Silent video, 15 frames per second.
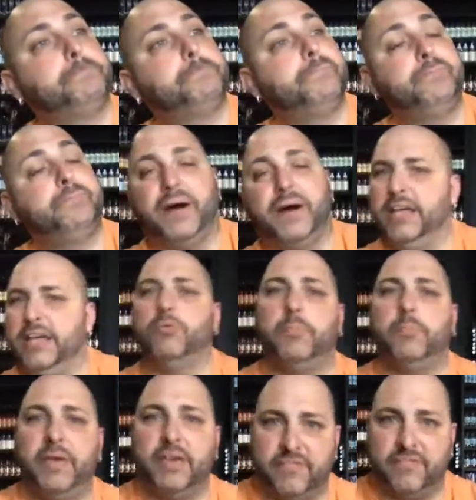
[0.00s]
but it will
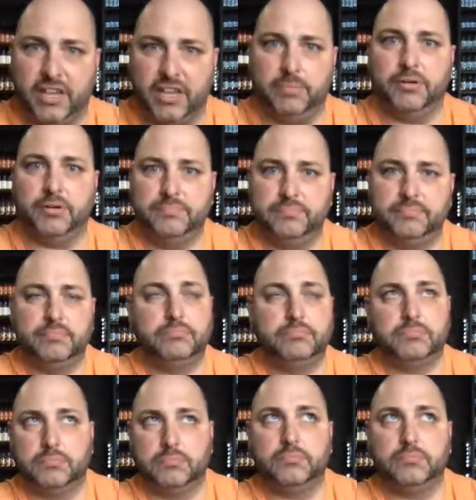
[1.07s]
be available
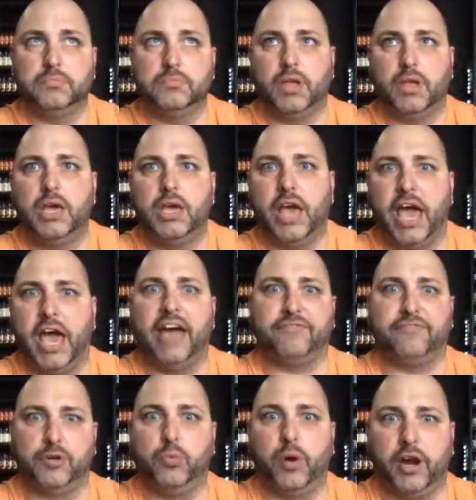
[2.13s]

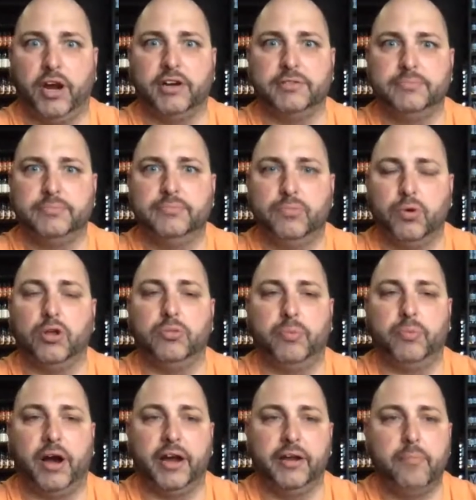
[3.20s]
everywhere
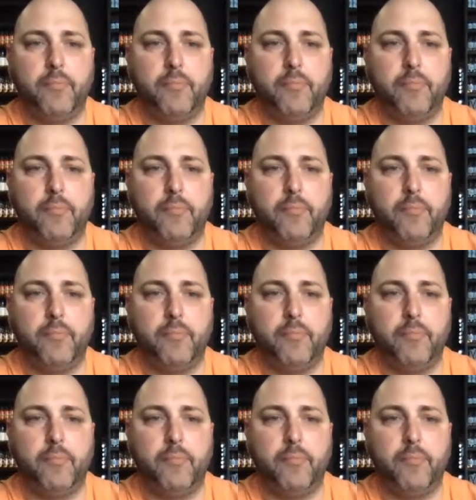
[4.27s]
worldwide.